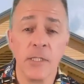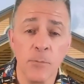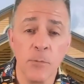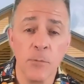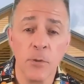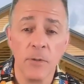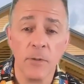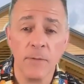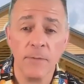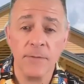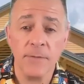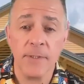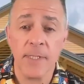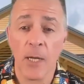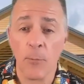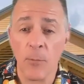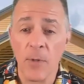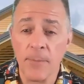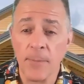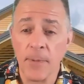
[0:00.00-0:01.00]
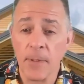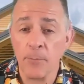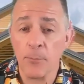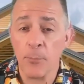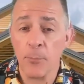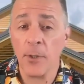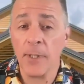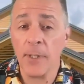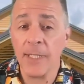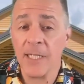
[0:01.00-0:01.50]
moves that we've been
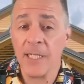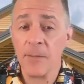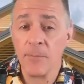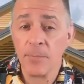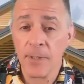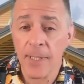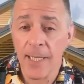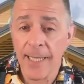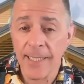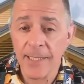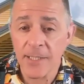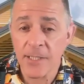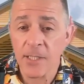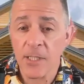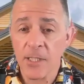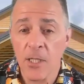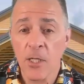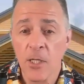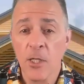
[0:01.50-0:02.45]
putting in place